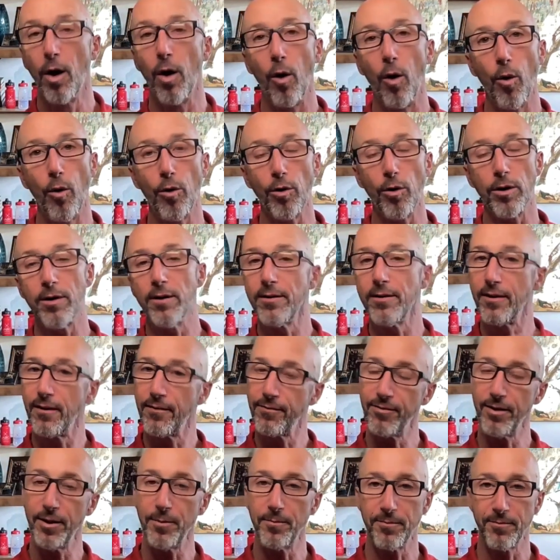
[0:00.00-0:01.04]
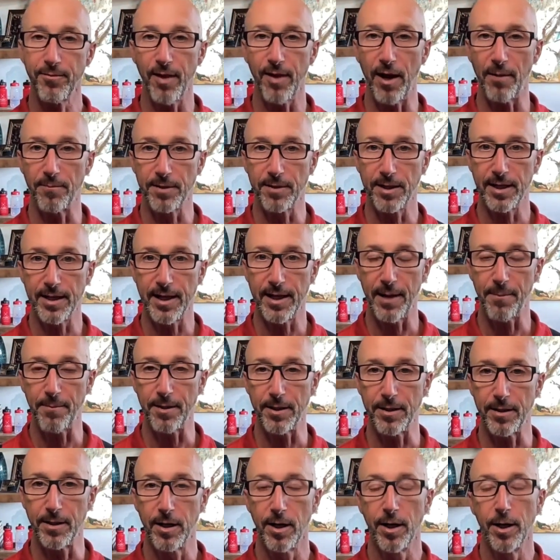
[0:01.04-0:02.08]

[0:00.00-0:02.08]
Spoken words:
or the flip-flop can happen.